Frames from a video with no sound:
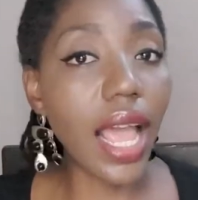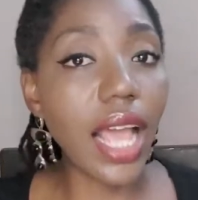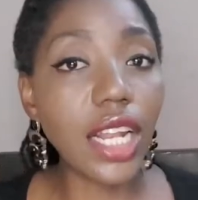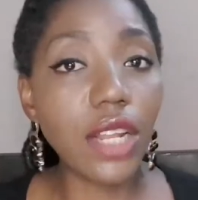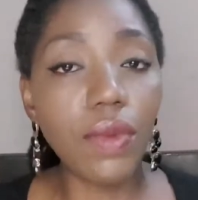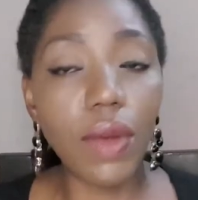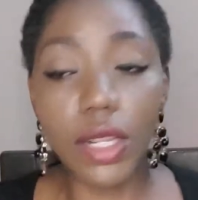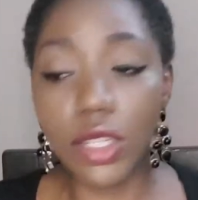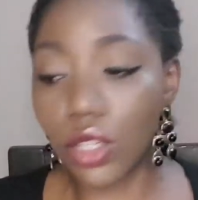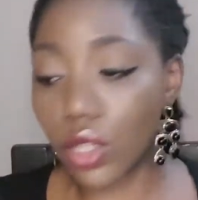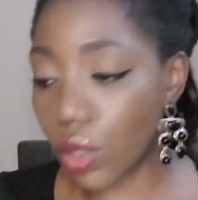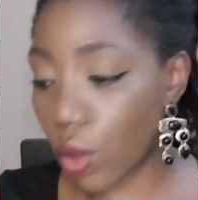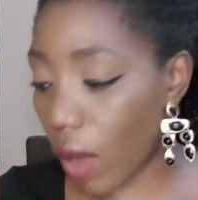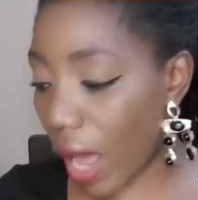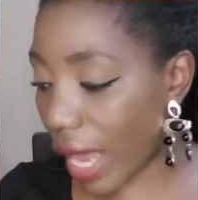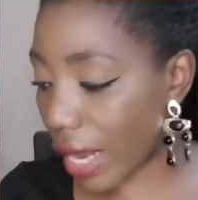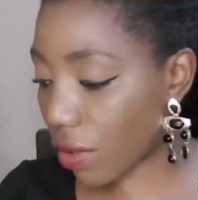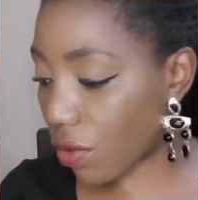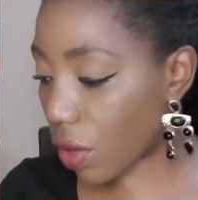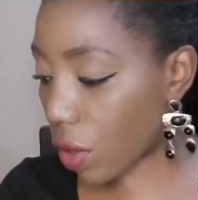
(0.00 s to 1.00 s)
Anyway, so
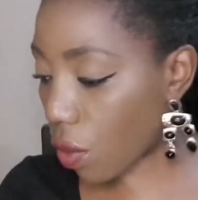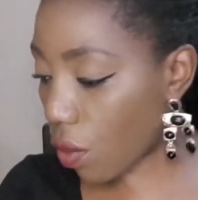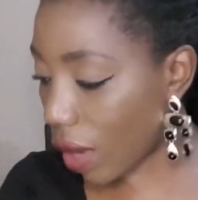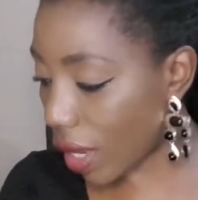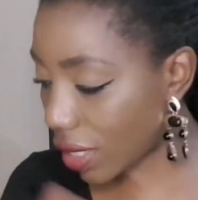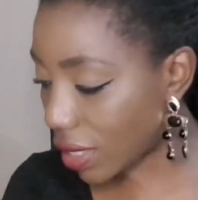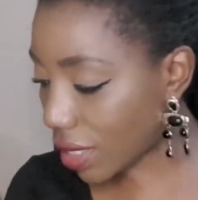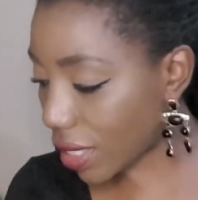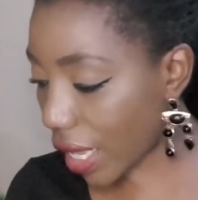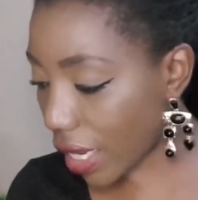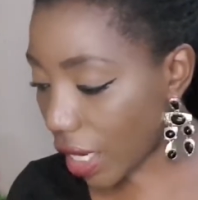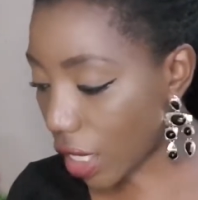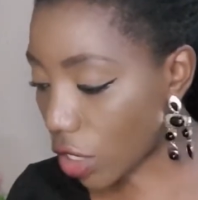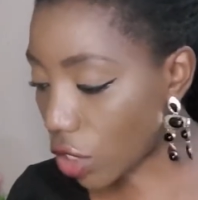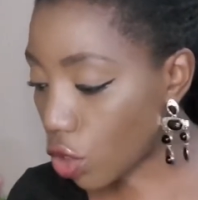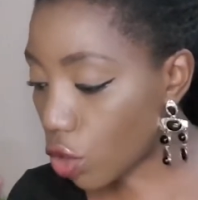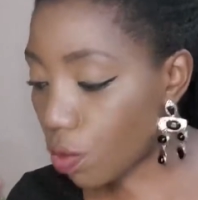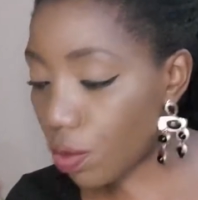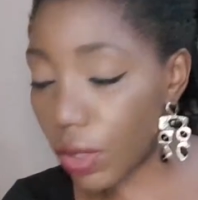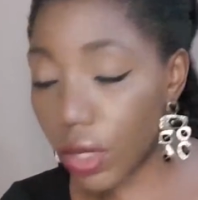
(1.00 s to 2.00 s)
I requested a
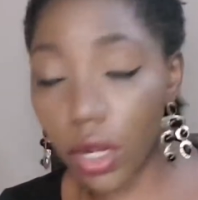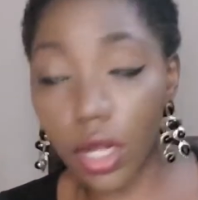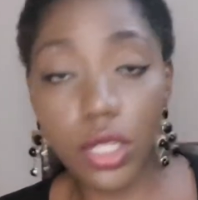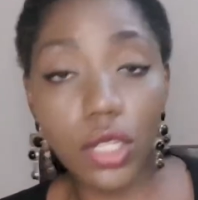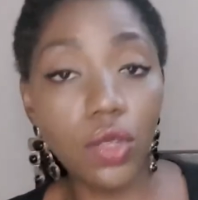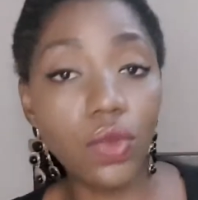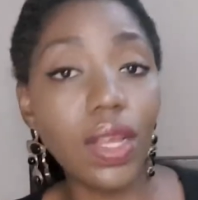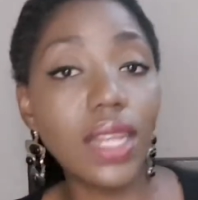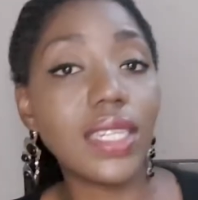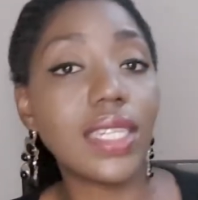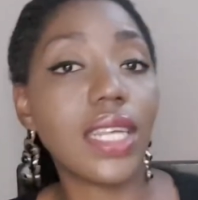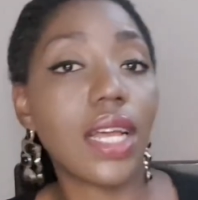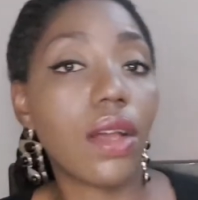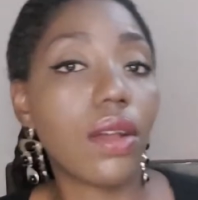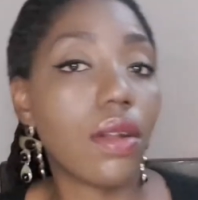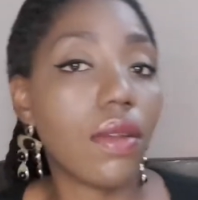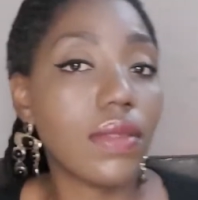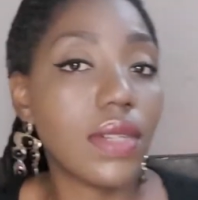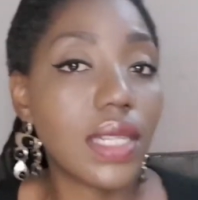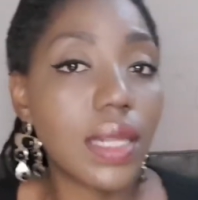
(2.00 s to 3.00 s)
new PIN on the
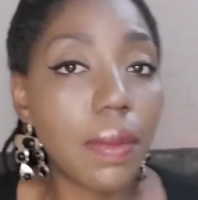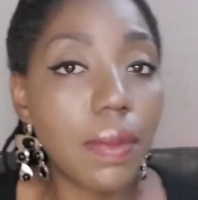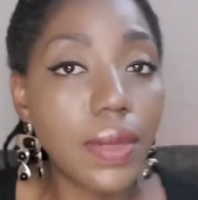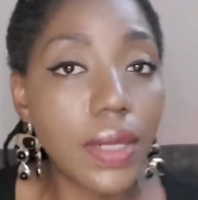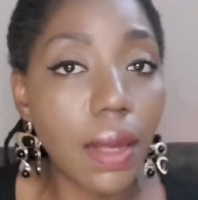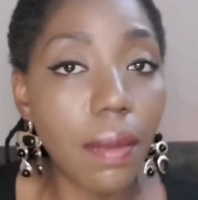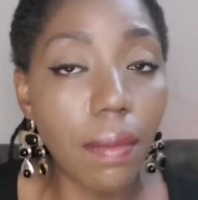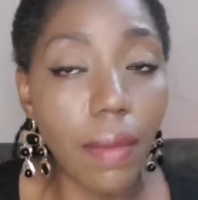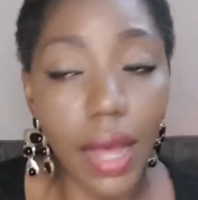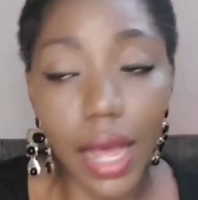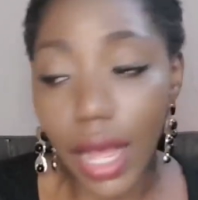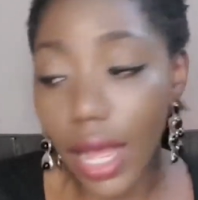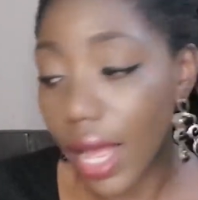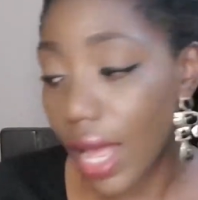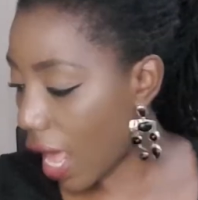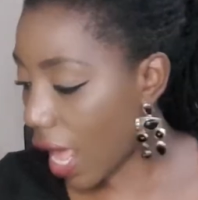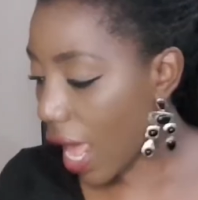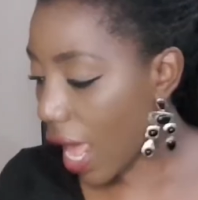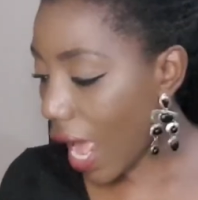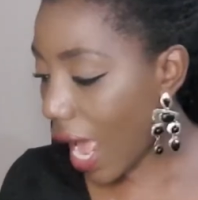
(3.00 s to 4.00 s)
22nd of September,
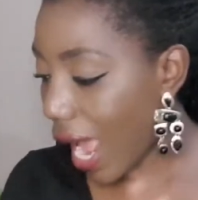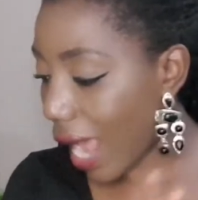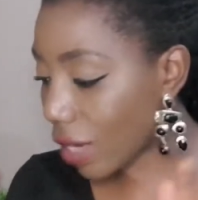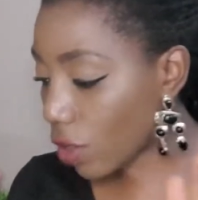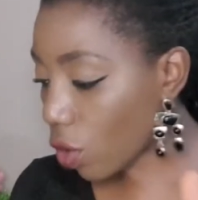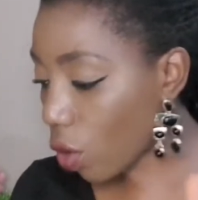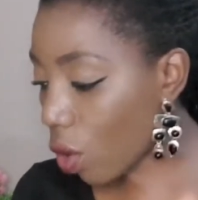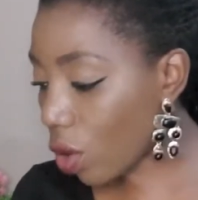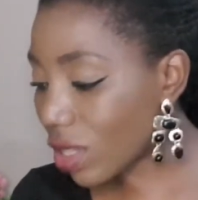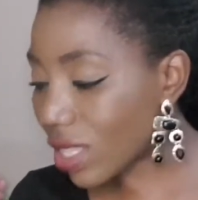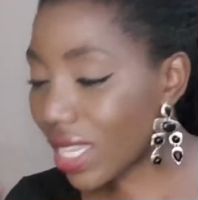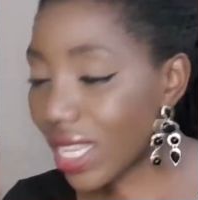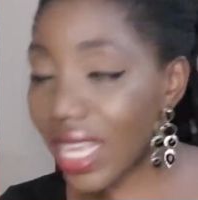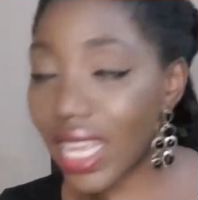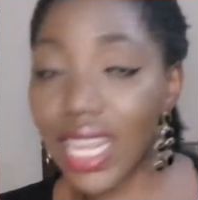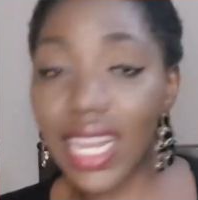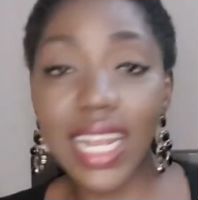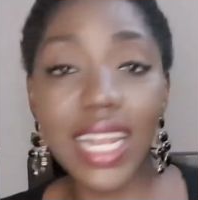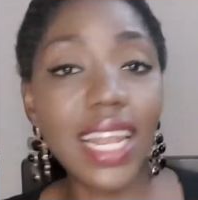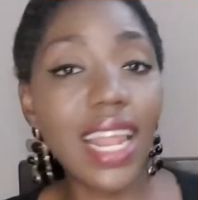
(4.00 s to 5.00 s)
and on the
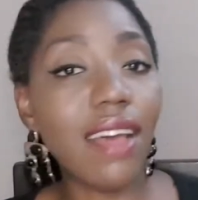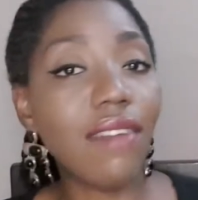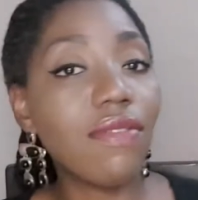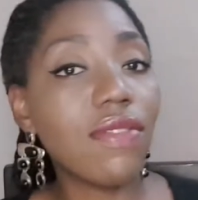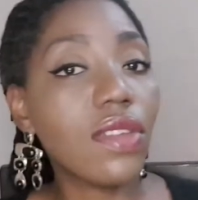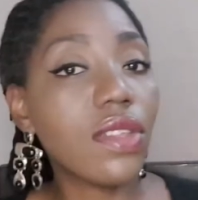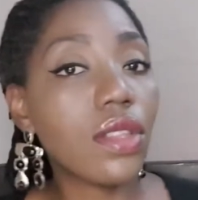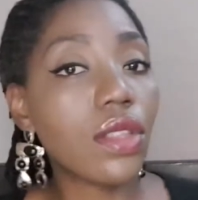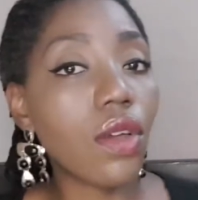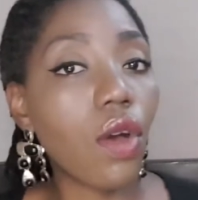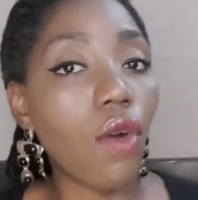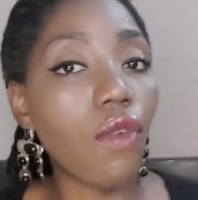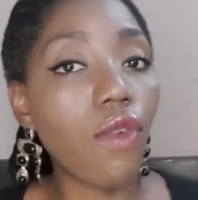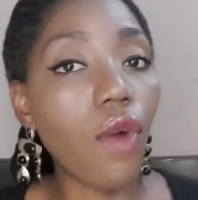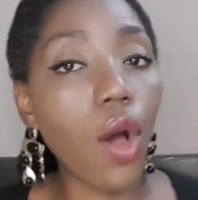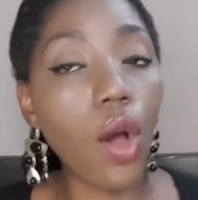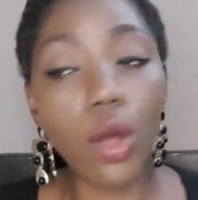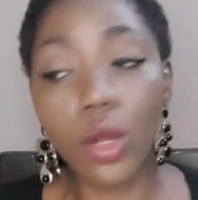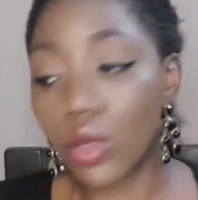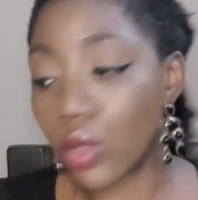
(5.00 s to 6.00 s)
11th
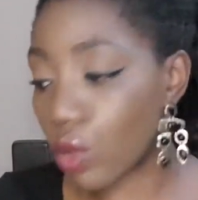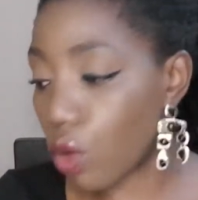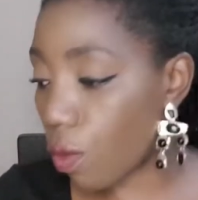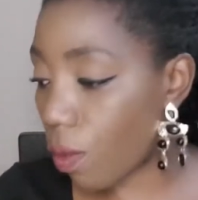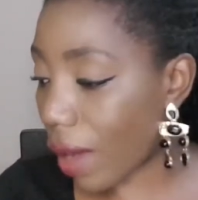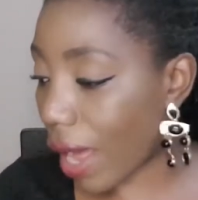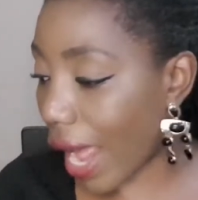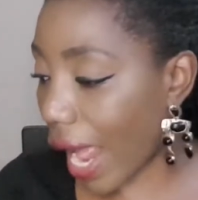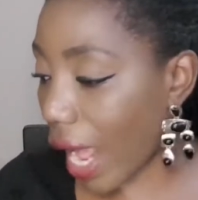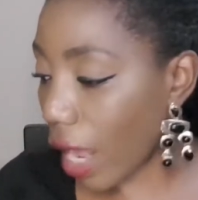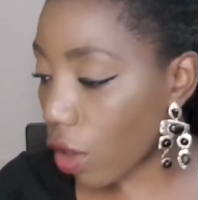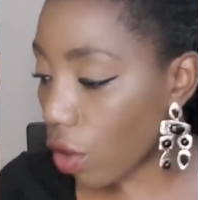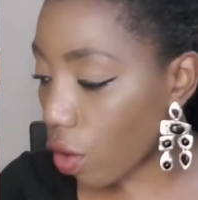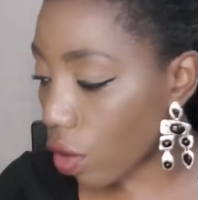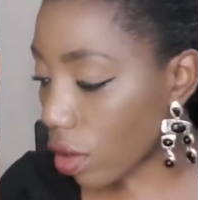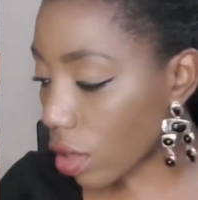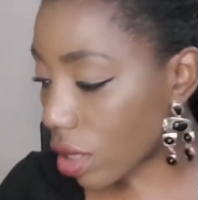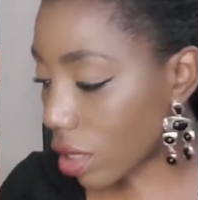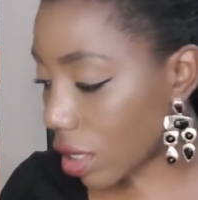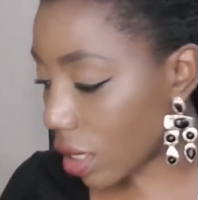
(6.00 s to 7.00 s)
of October, I
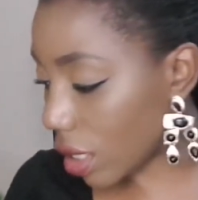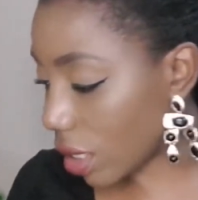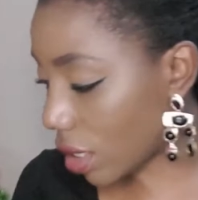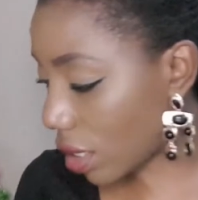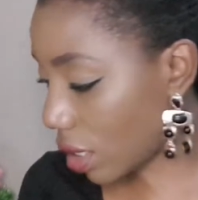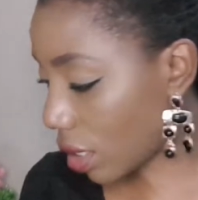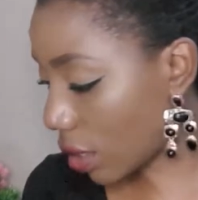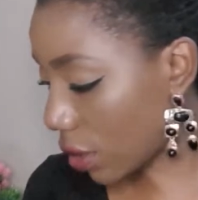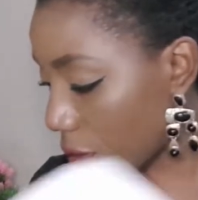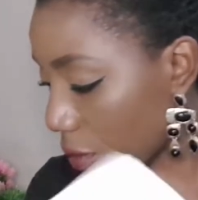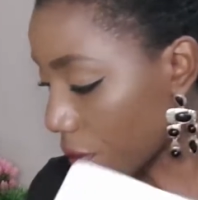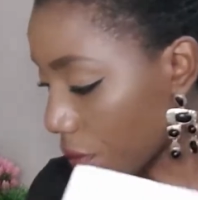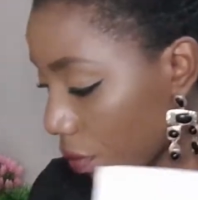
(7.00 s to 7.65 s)
got this.